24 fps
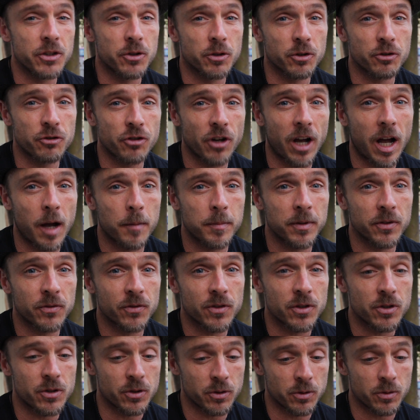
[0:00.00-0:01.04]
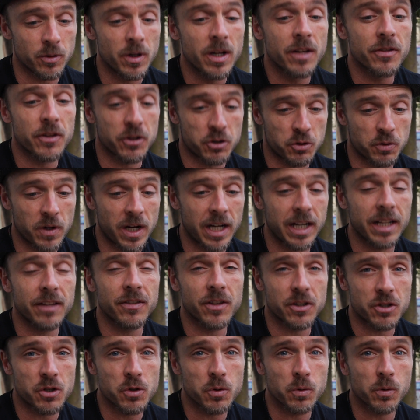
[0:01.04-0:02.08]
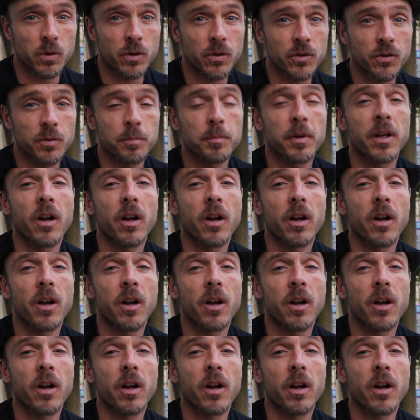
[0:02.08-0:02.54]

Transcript: your job is to do the training, the tools,